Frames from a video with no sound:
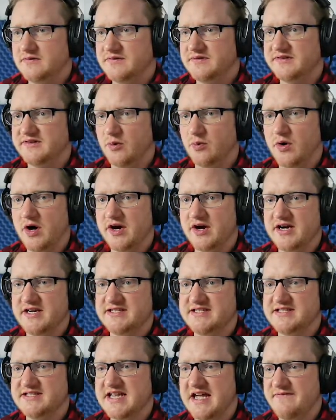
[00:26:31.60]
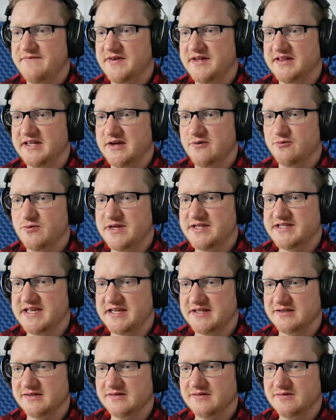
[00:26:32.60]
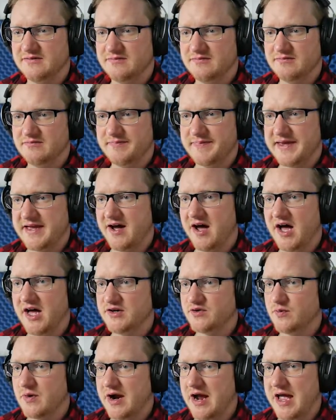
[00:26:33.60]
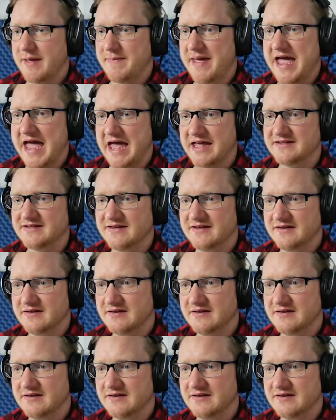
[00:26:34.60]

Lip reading: The water has definitely risen beyond where I'm at.